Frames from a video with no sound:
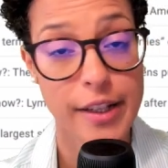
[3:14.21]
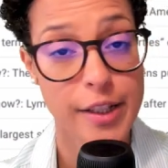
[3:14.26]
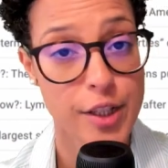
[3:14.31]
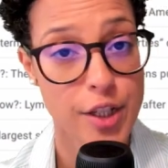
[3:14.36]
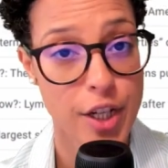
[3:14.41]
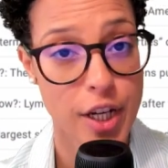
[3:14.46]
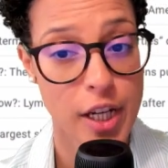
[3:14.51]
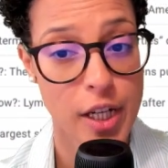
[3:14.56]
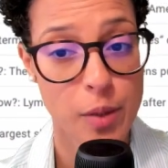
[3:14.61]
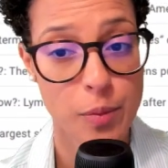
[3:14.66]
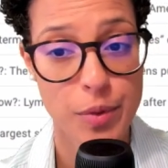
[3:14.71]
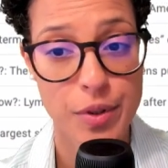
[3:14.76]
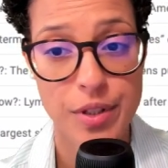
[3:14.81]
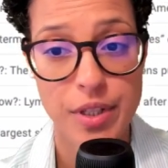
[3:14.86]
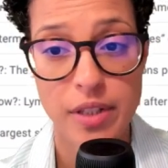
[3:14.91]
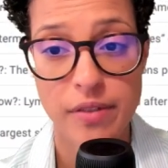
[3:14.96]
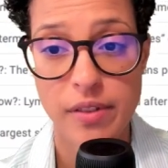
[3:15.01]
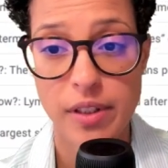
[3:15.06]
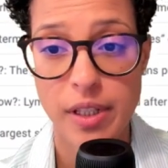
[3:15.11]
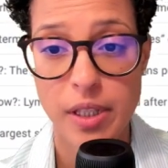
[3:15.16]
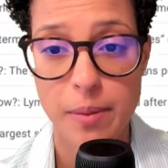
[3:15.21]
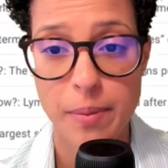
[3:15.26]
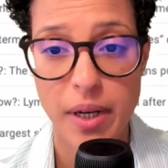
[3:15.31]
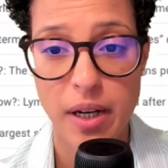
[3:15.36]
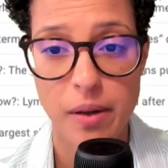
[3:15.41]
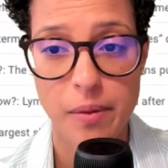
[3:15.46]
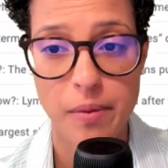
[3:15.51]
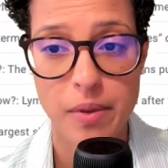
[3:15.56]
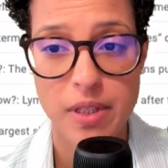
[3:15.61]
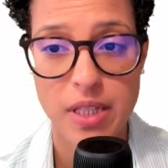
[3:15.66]
Jane received an
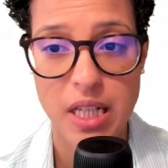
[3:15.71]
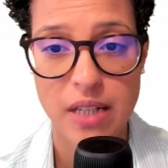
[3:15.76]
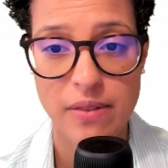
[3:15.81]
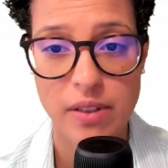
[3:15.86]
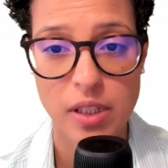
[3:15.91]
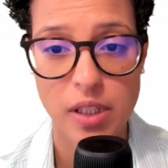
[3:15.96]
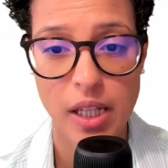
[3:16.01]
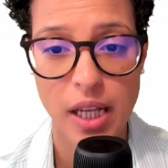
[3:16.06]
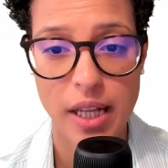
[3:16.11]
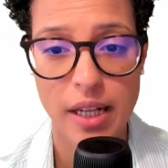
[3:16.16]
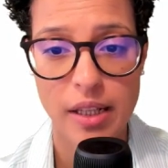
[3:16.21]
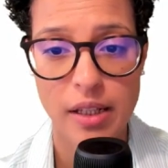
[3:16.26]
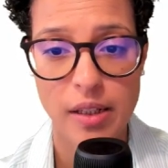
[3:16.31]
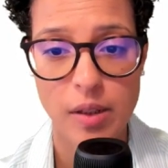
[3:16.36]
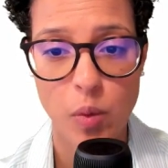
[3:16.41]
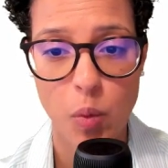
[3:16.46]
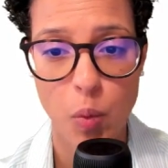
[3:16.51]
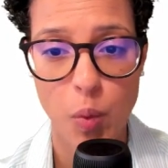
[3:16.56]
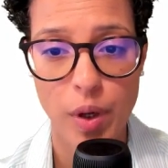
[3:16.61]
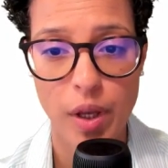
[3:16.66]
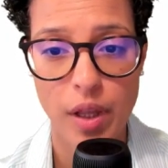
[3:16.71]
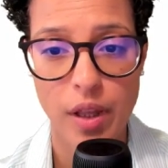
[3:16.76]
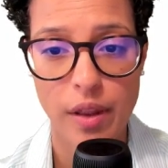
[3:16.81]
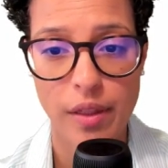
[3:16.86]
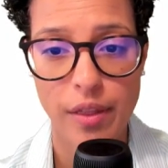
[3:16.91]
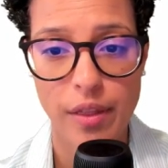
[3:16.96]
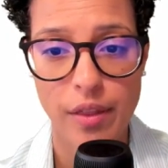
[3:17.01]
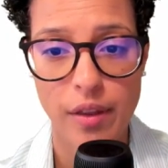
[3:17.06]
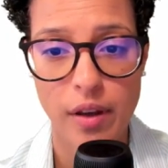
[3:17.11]
email. Let's have a look at it with